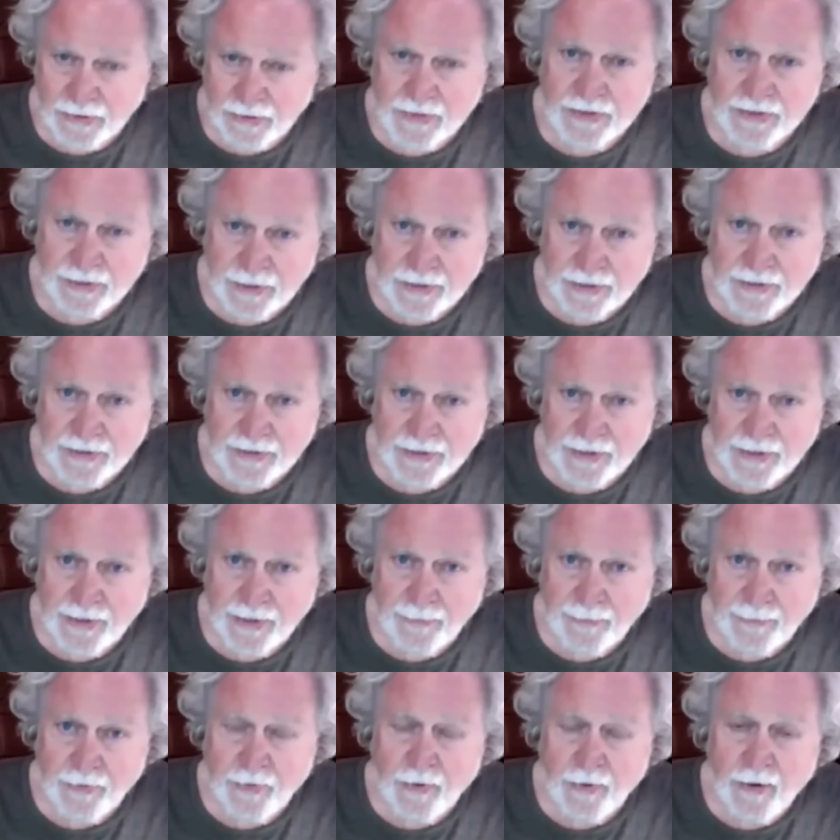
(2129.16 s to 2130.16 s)
So there's the
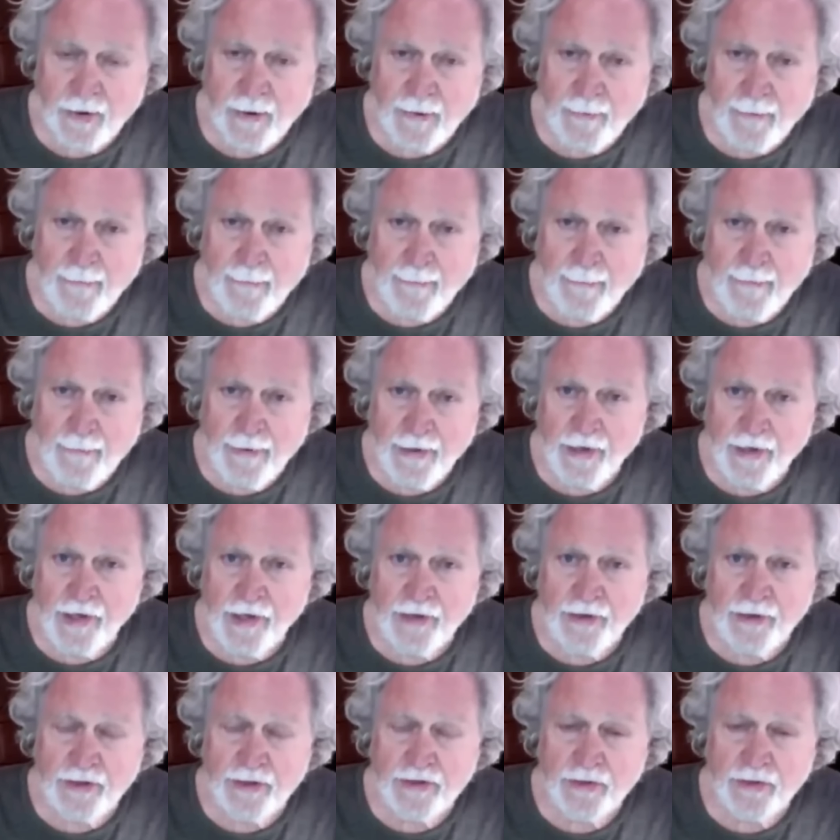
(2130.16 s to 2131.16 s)
example.
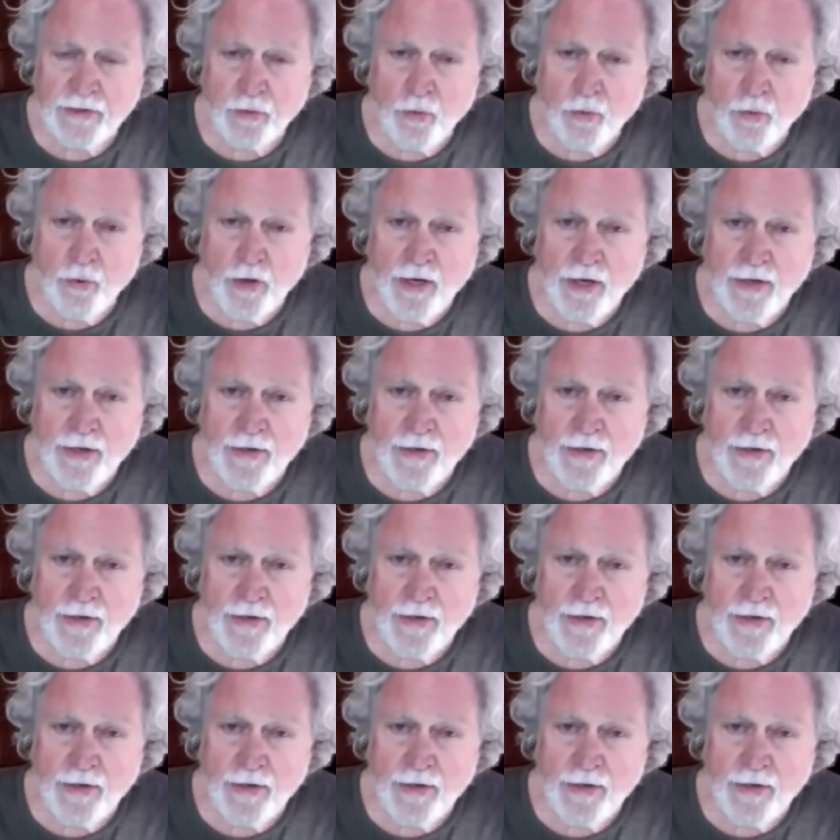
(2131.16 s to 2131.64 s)
In other words,